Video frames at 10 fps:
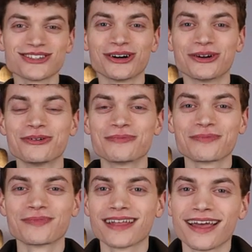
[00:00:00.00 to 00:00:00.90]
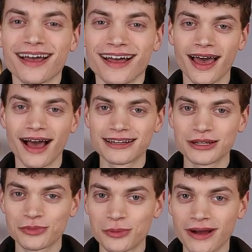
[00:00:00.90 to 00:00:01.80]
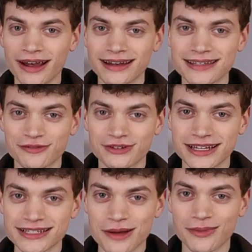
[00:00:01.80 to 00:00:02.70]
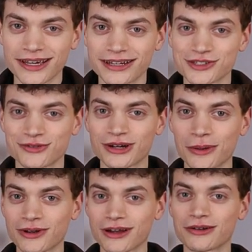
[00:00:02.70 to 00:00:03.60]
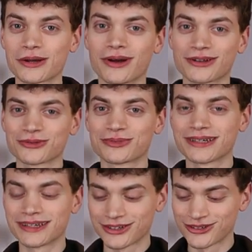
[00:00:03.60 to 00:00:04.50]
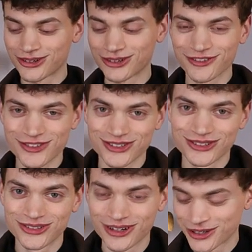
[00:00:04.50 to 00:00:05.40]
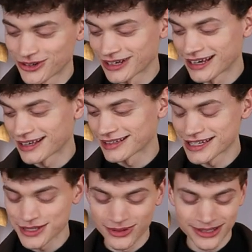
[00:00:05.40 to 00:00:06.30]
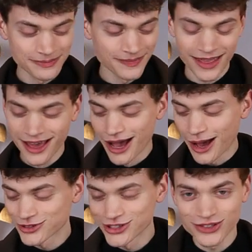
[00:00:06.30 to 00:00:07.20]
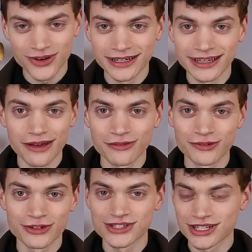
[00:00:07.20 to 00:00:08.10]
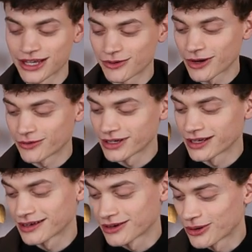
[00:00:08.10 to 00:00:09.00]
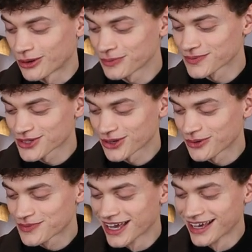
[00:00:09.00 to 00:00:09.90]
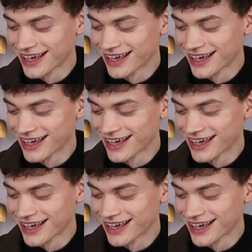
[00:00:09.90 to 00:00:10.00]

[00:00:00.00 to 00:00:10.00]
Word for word: so I didn't prepare anything for this and my English vocabulary might not be good enough to do a Q&A like this, but I'm just trying and we will see where we go. So,